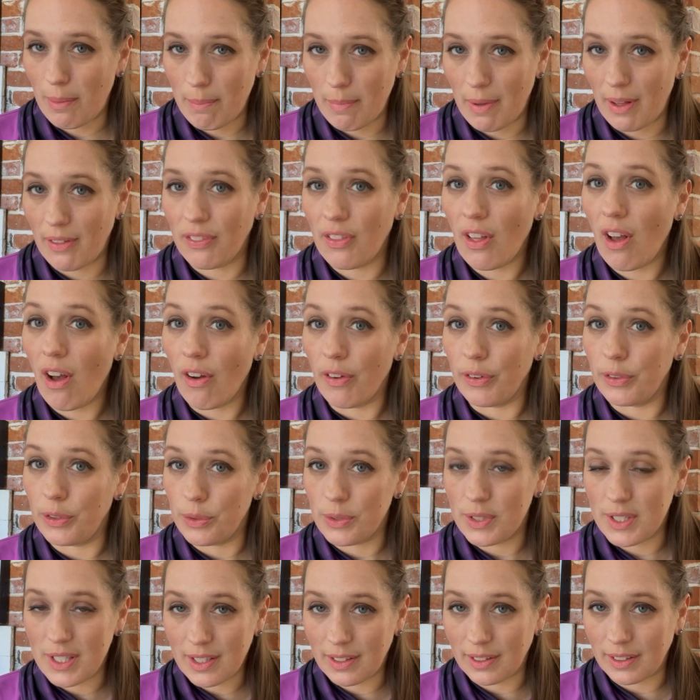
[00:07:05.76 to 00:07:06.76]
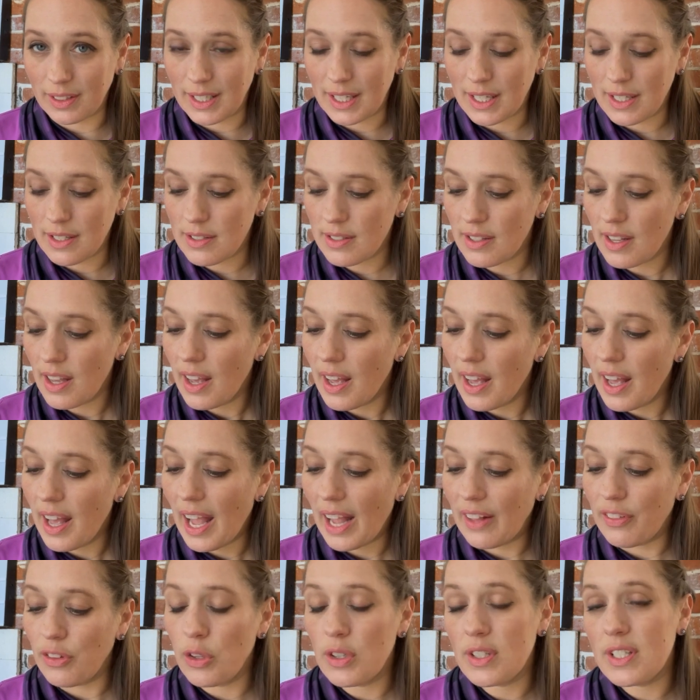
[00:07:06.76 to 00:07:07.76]
a month on utilities.
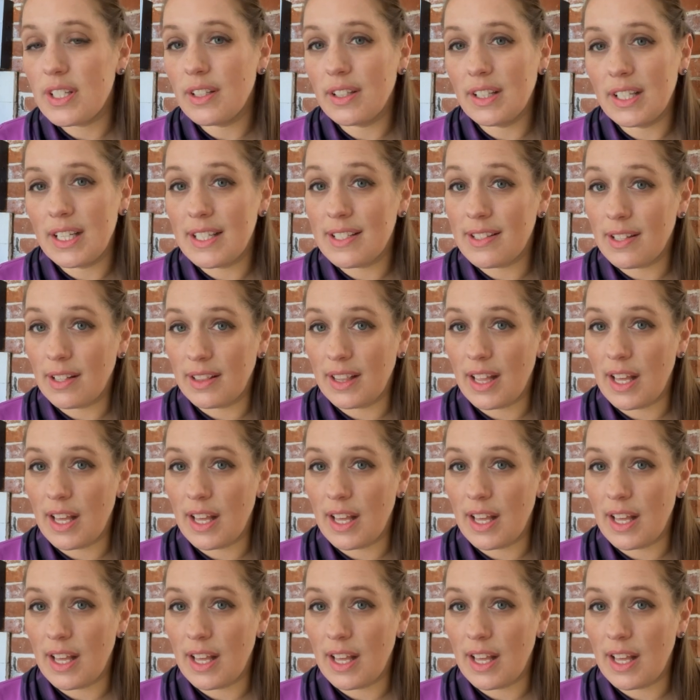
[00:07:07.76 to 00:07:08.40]
And the utilities that